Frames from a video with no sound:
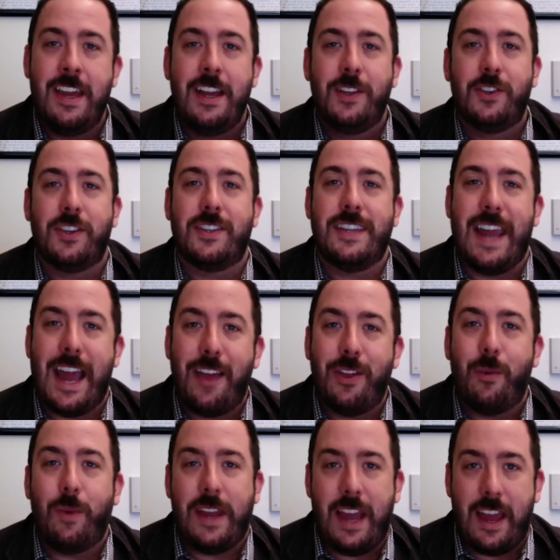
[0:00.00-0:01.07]
Just now
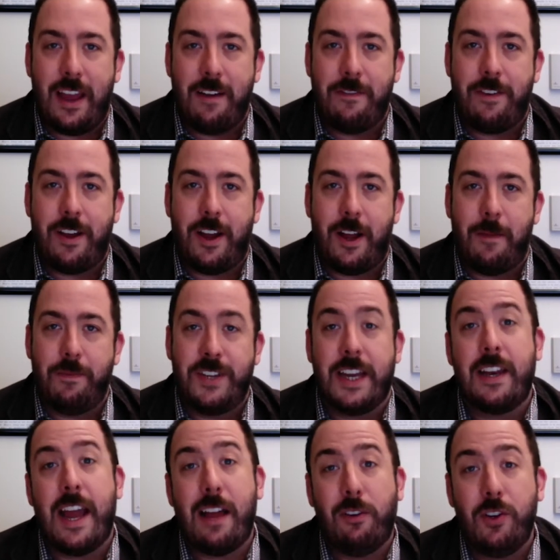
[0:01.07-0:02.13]
that we have
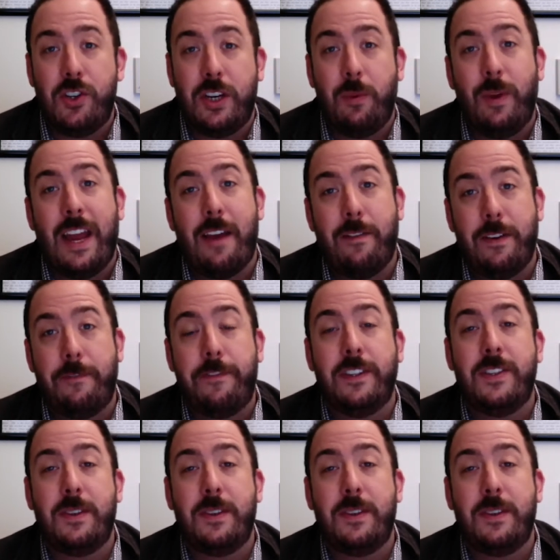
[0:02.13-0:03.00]
technology, we have it